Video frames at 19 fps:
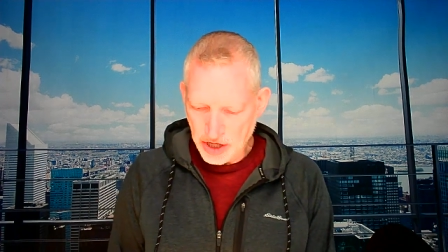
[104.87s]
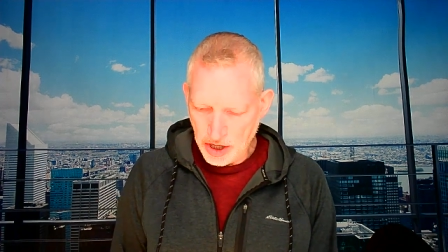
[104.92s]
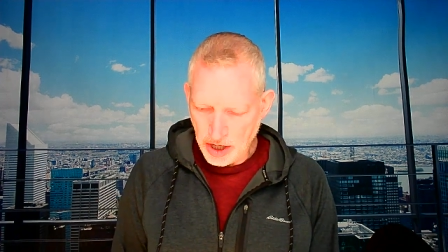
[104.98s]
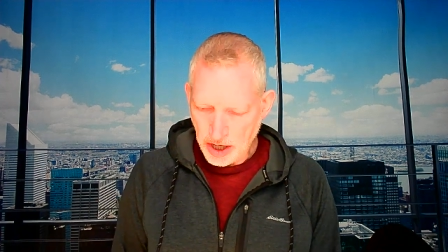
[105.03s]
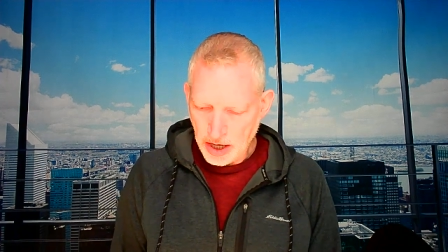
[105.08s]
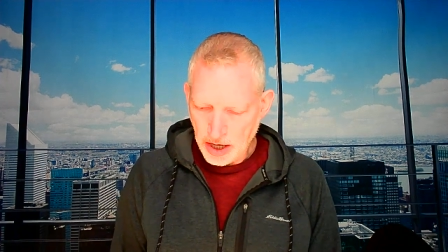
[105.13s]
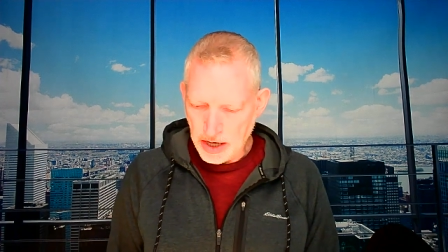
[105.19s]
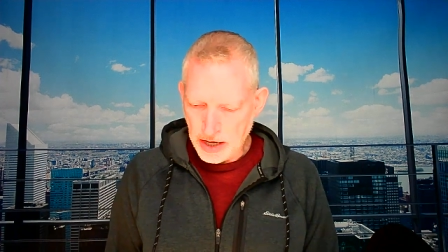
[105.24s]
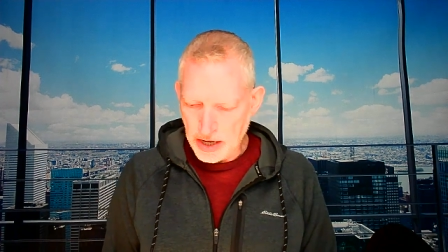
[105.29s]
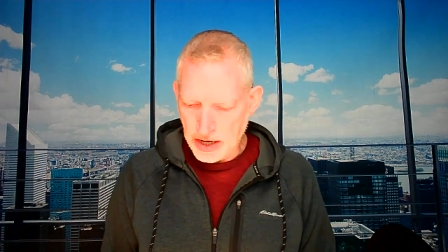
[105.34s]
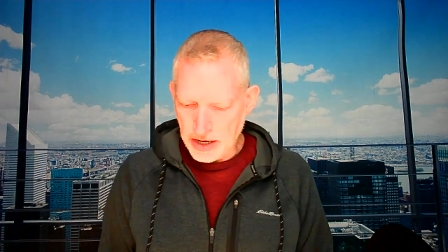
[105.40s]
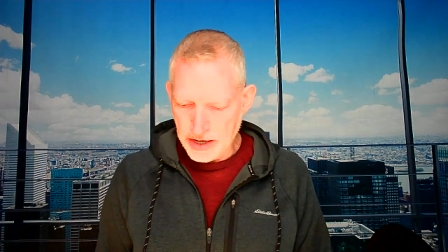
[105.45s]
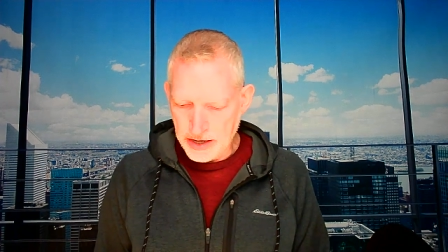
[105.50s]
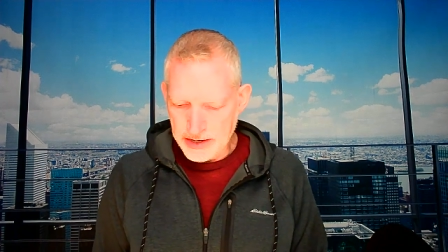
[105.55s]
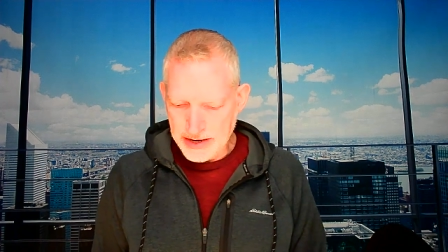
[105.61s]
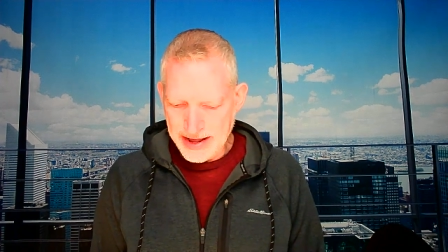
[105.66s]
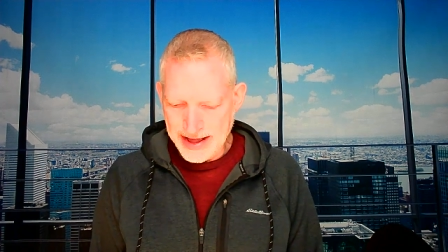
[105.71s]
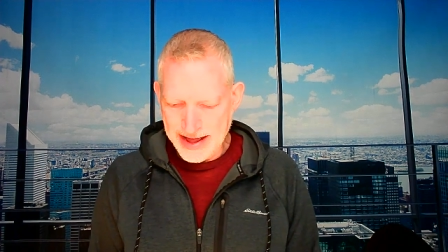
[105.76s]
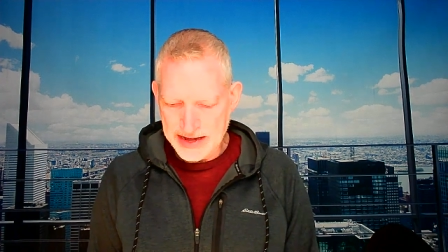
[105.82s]

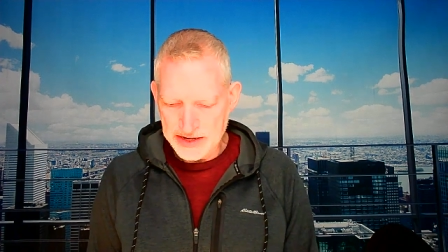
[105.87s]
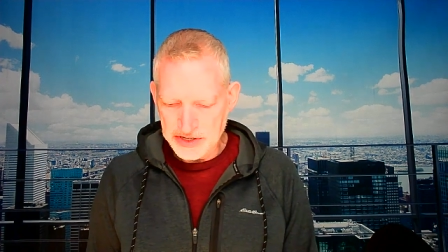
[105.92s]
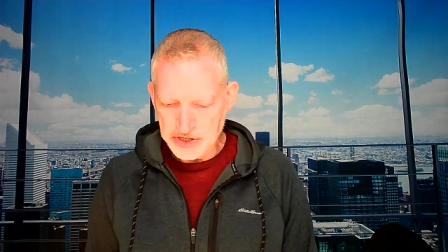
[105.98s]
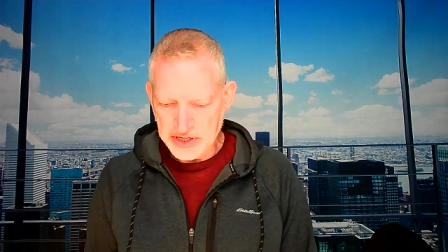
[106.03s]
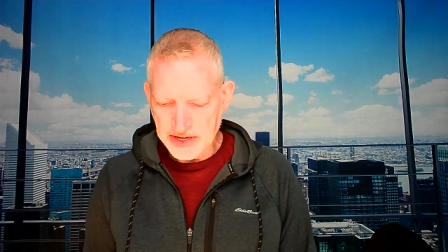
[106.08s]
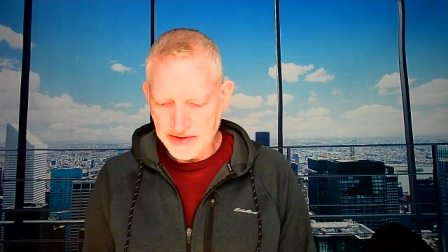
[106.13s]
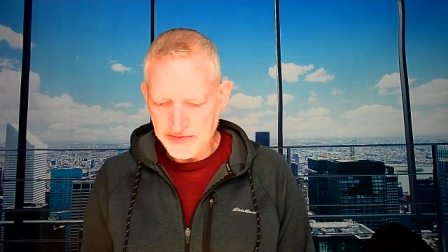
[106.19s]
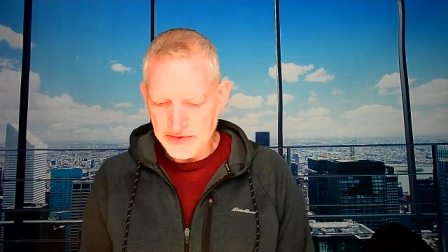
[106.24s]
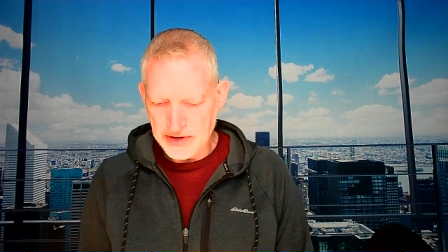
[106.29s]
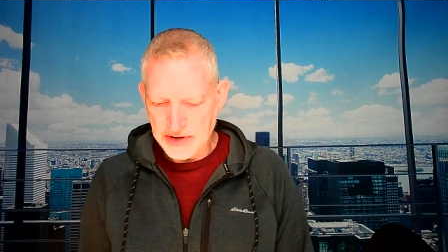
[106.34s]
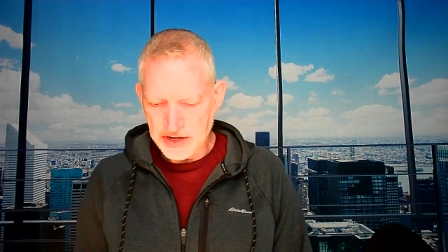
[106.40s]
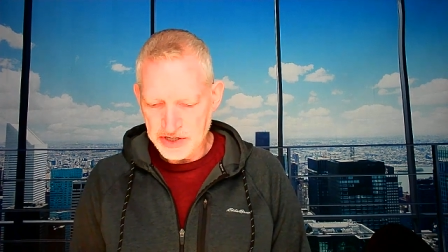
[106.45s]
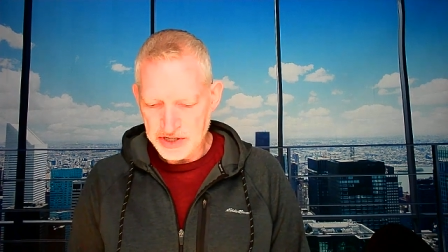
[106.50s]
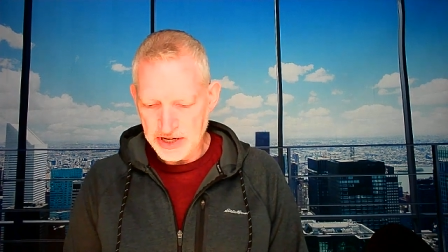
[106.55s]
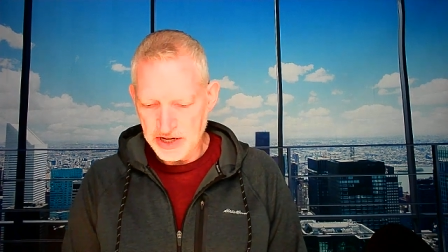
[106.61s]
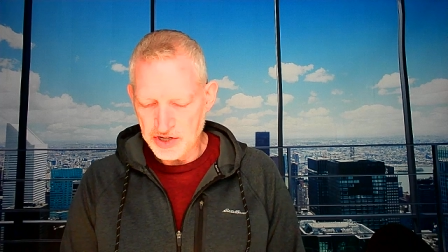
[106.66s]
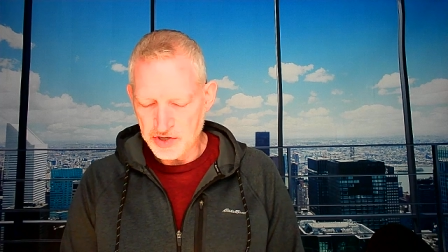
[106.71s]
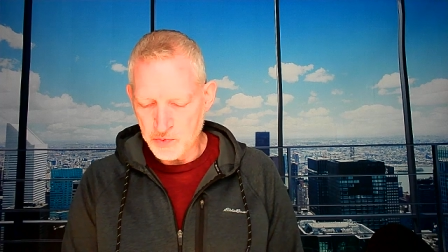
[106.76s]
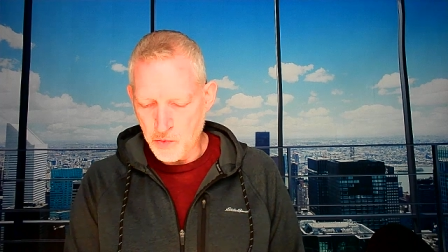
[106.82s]
God has given
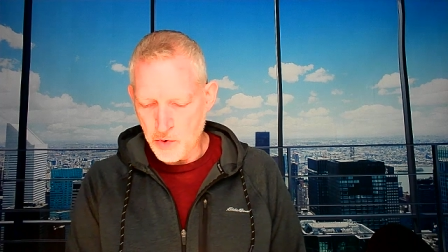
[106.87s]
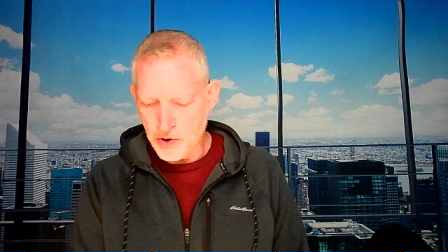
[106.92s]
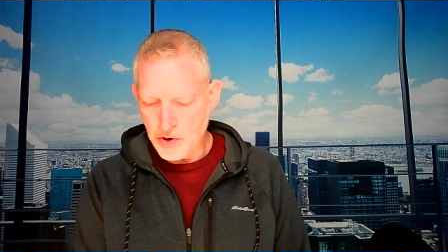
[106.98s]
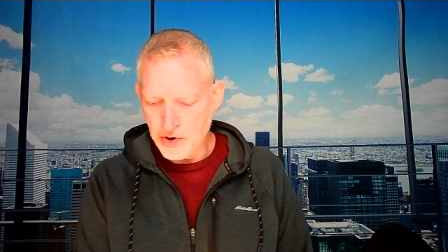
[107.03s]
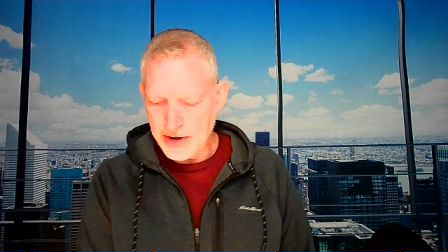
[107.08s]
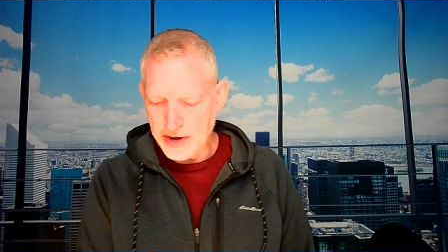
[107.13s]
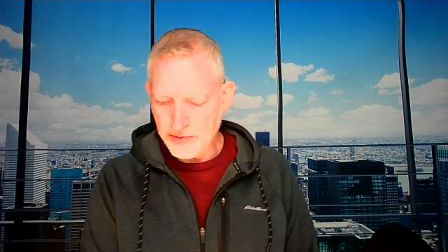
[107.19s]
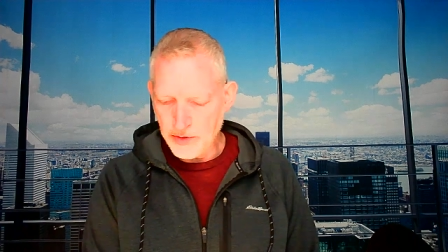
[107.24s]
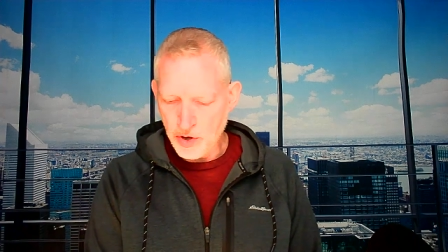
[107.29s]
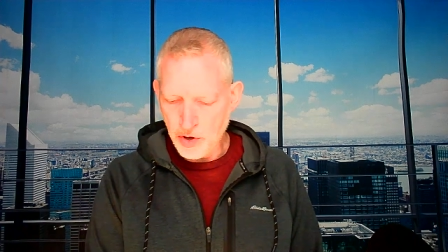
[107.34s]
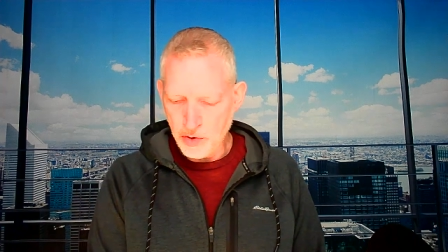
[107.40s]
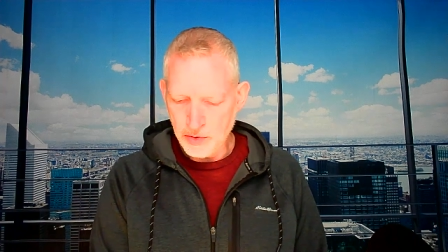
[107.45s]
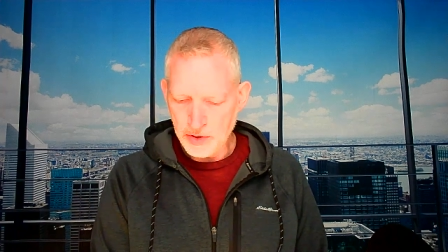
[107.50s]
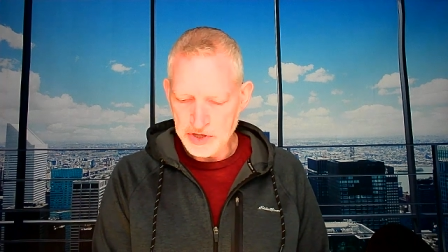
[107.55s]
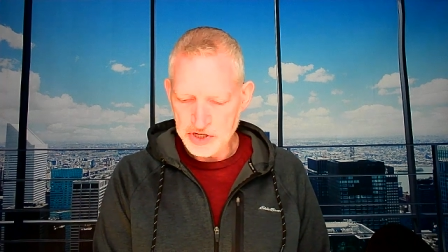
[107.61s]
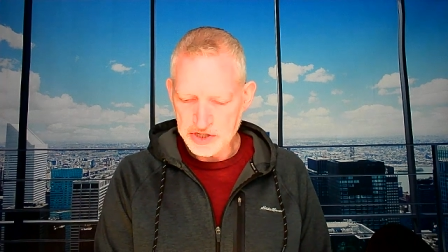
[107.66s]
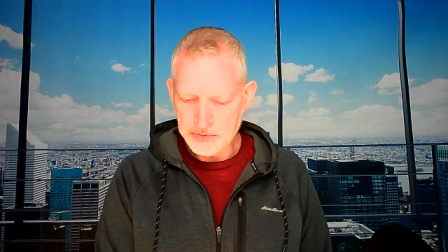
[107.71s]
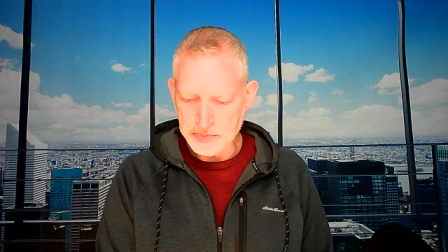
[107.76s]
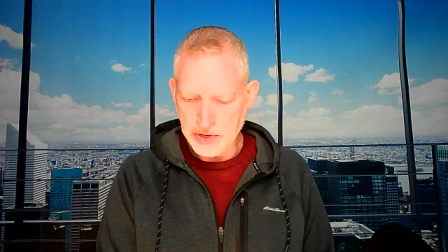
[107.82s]
us His Word and the
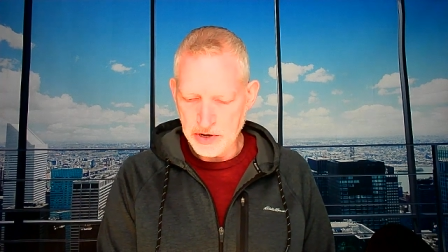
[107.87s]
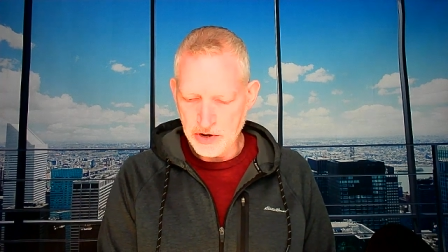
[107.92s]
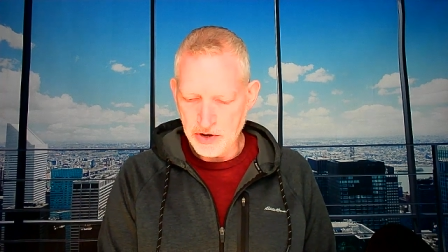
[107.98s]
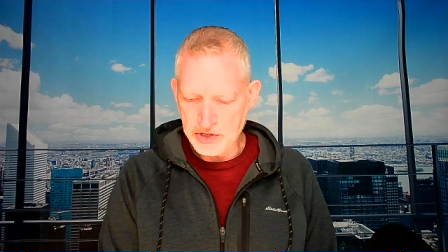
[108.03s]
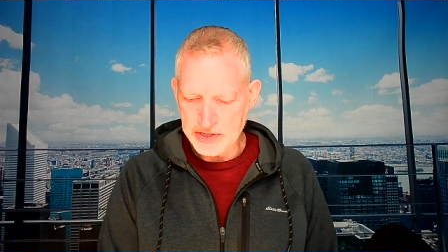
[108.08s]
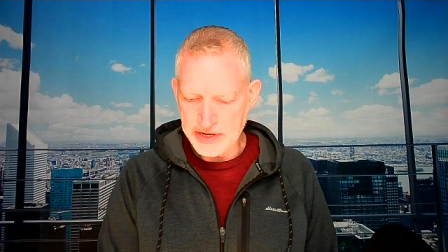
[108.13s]
Holy Spirit